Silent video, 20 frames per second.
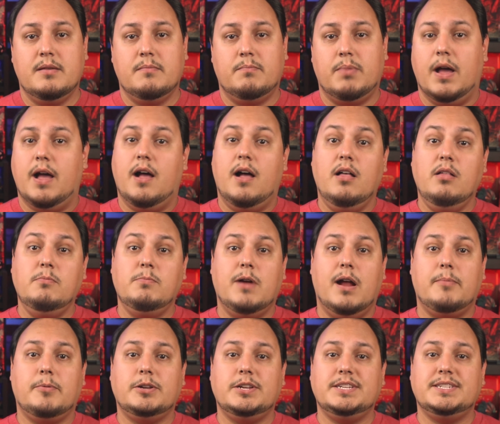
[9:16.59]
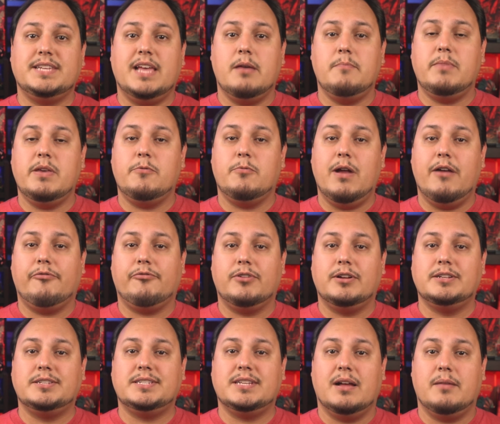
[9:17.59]
but all properties can be
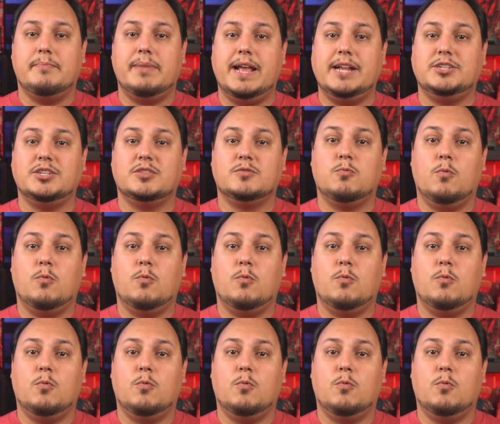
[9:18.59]
referenced on pages